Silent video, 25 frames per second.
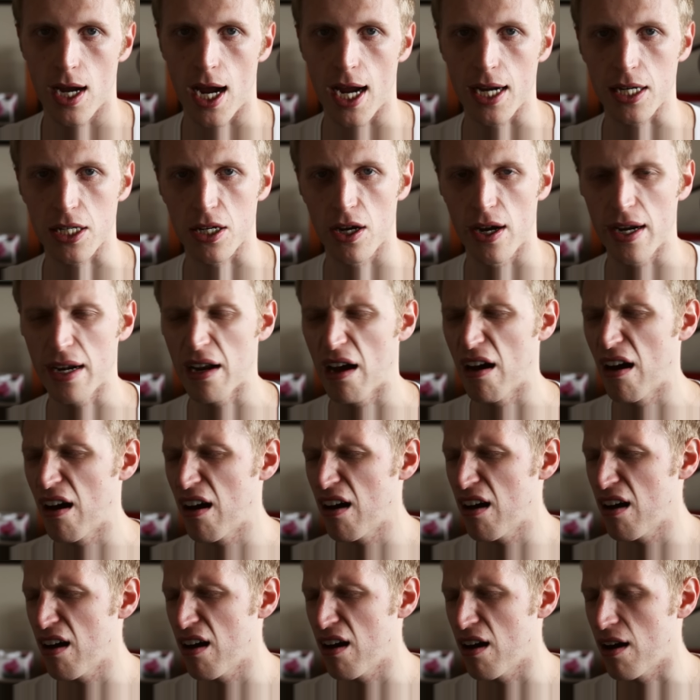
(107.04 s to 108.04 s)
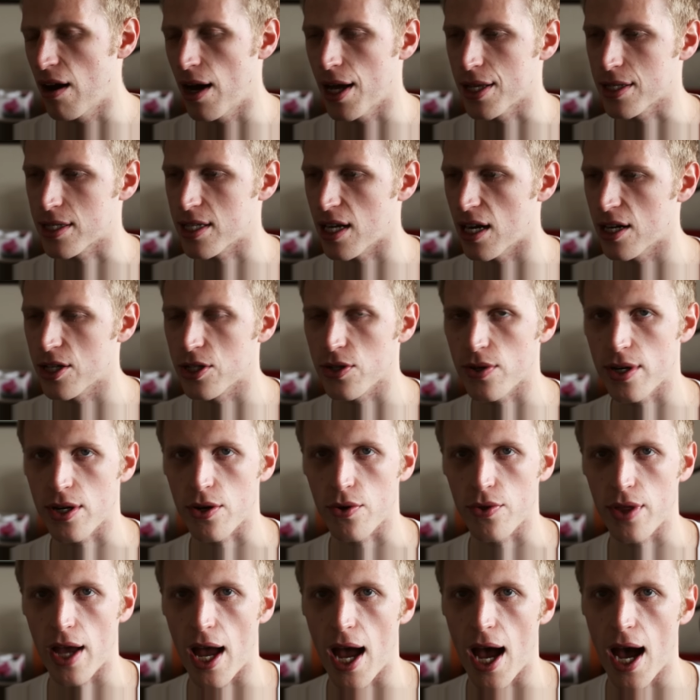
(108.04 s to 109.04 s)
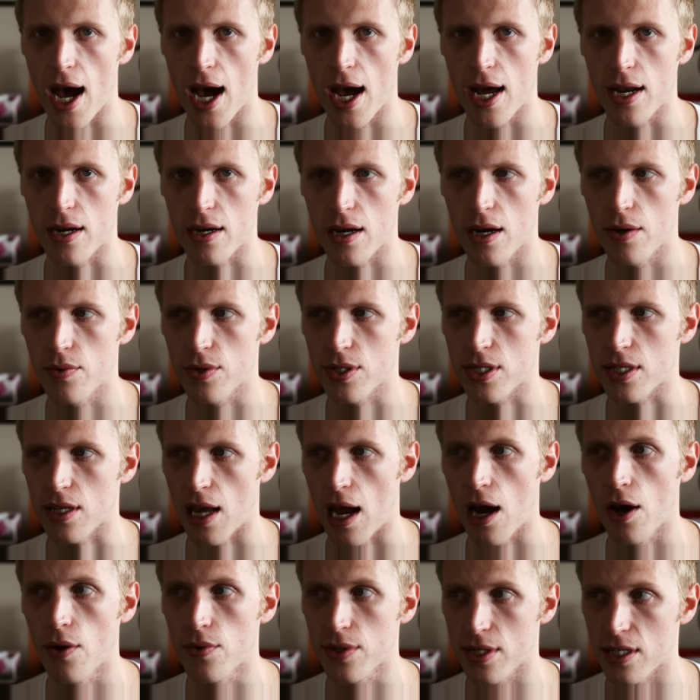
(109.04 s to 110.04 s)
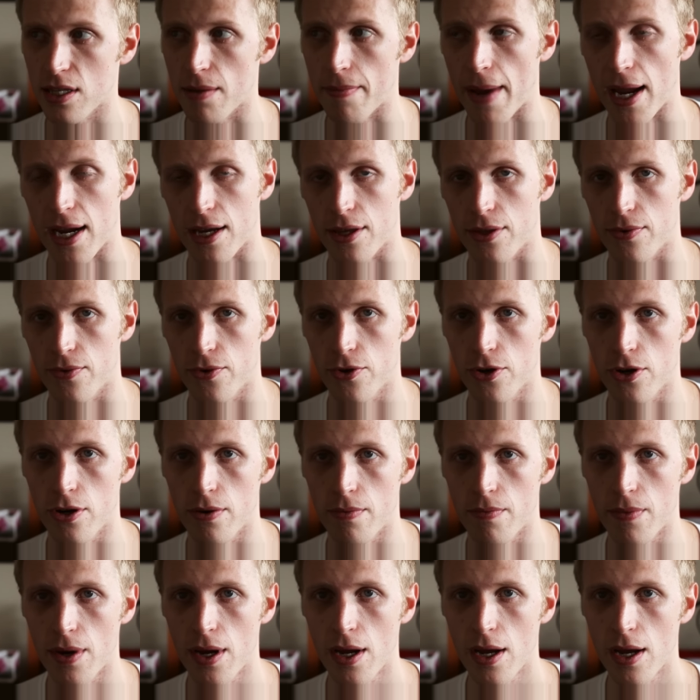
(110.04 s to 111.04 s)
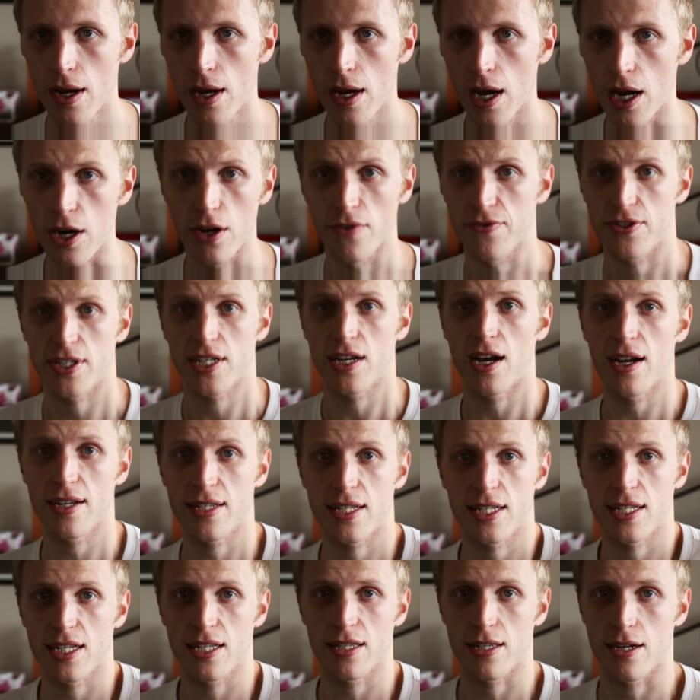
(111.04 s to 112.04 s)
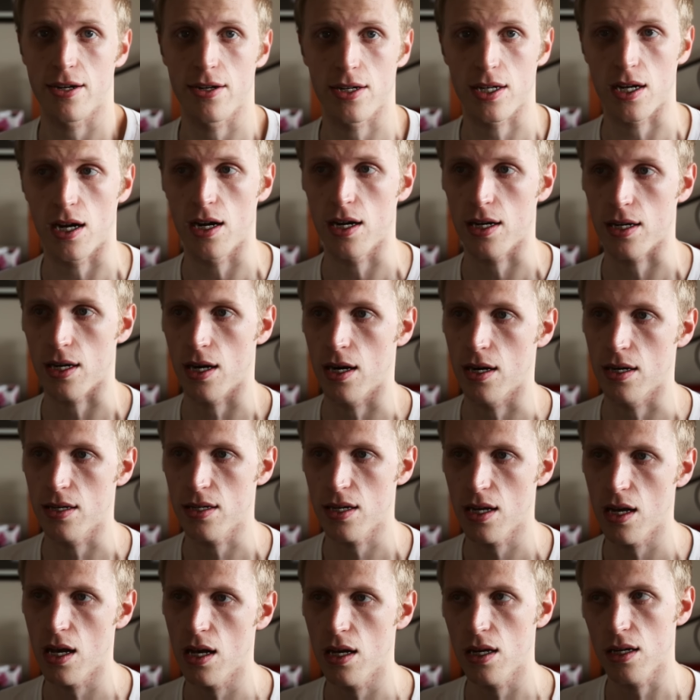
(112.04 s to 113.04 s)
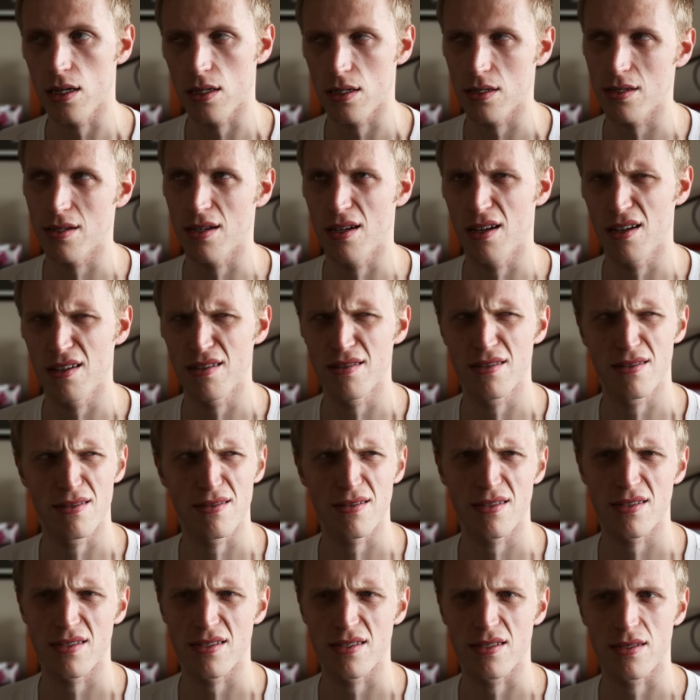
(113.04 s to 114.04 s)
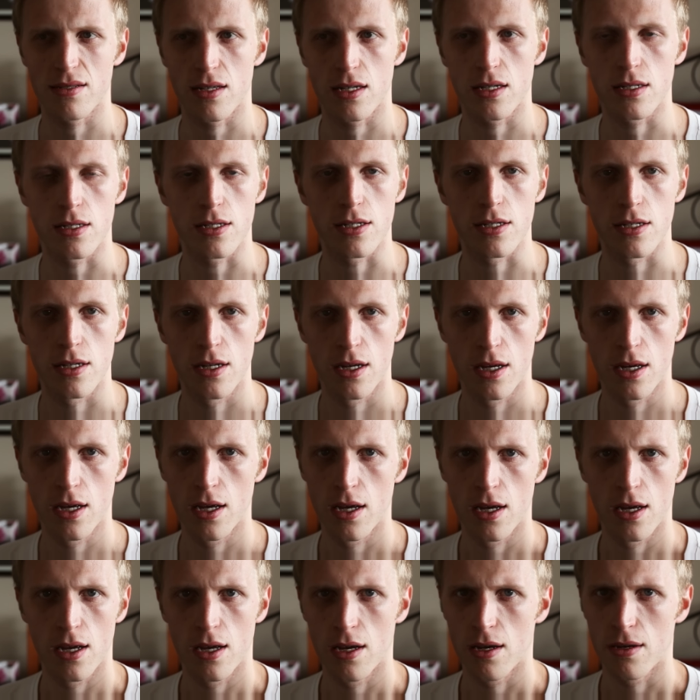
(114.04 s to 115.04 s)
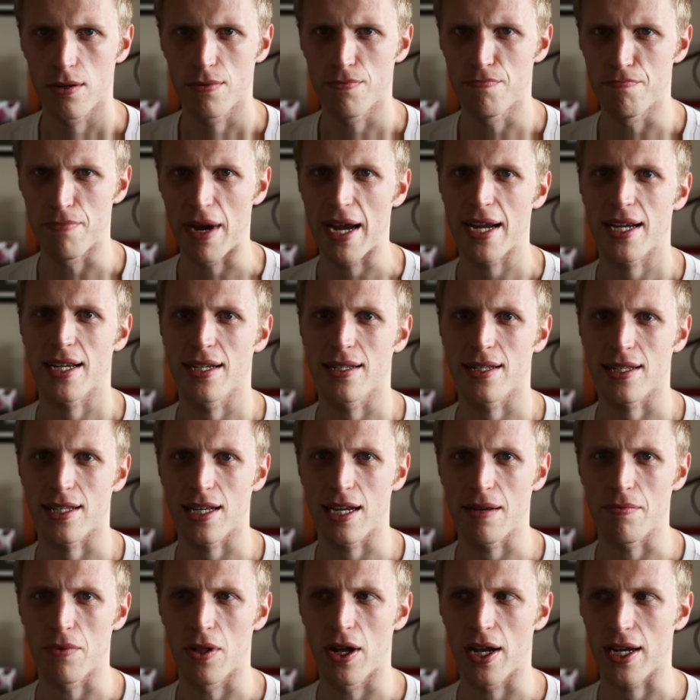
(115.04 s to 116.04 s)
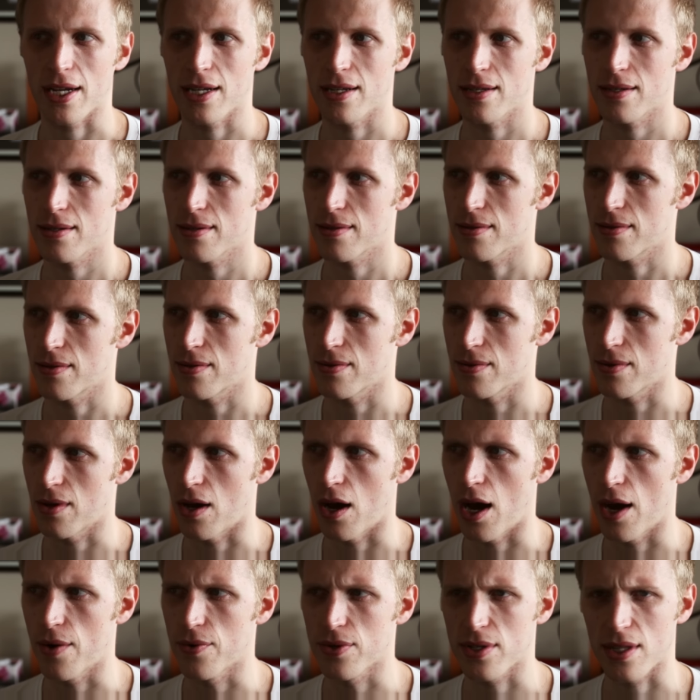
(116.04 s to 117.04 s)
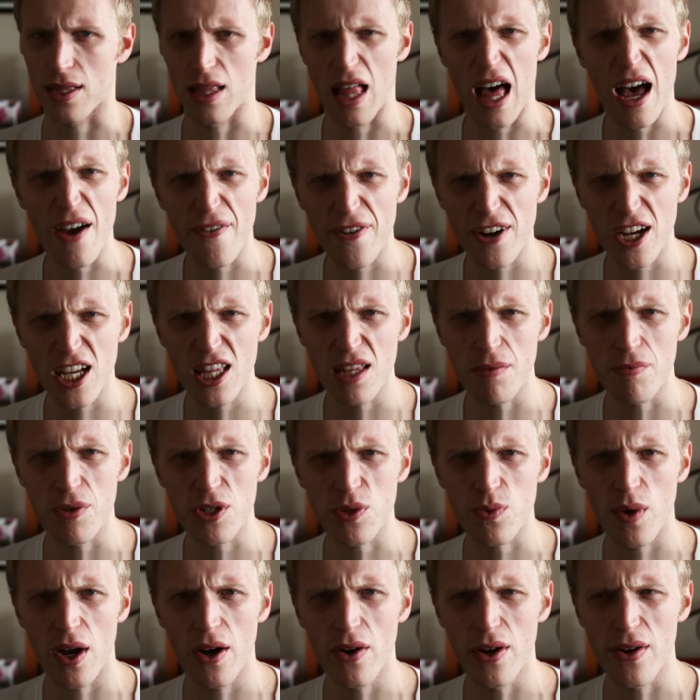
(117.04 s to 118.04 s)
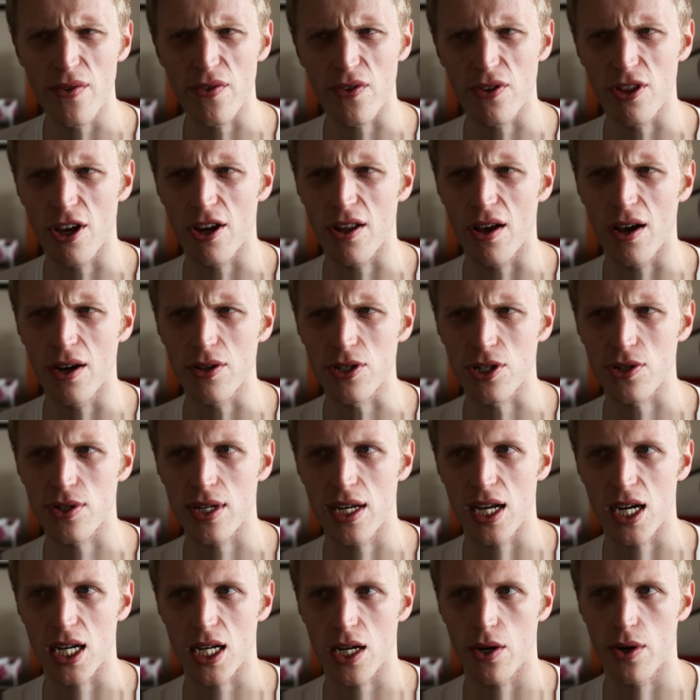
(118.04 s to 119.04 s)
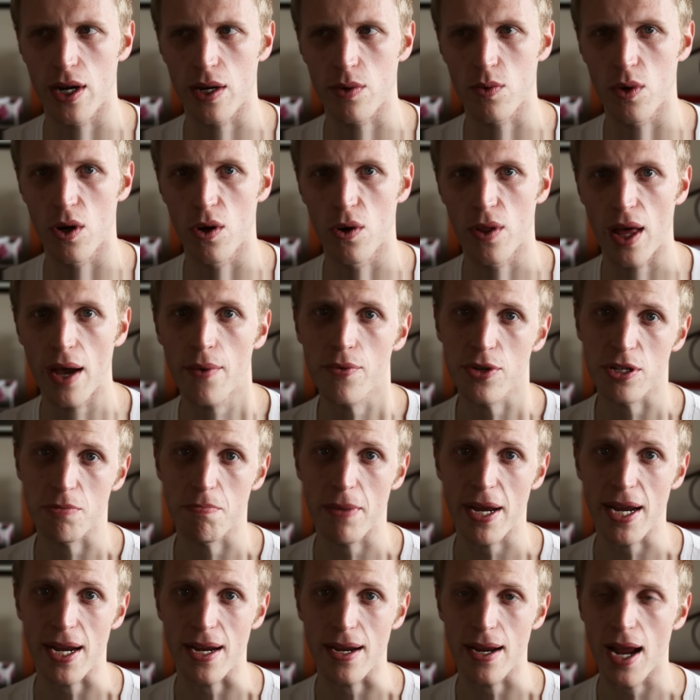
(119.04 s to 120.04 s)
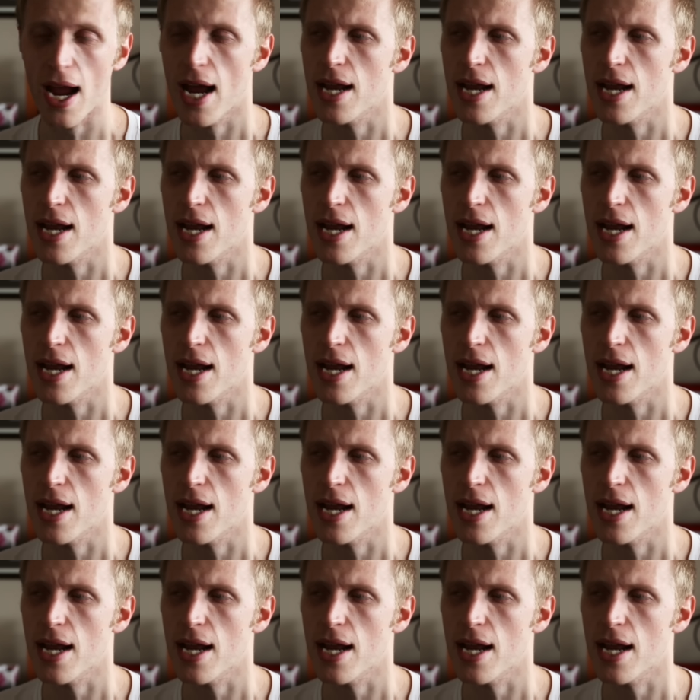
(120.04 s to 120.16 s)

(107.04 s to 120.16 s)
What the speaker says: And going, oh, and started doing all that. And I was at the back of the room. And obviously I had to sit there and kind of go, and make it seem like I was laughing at them as well, even though I was looking at it going, well, that was me.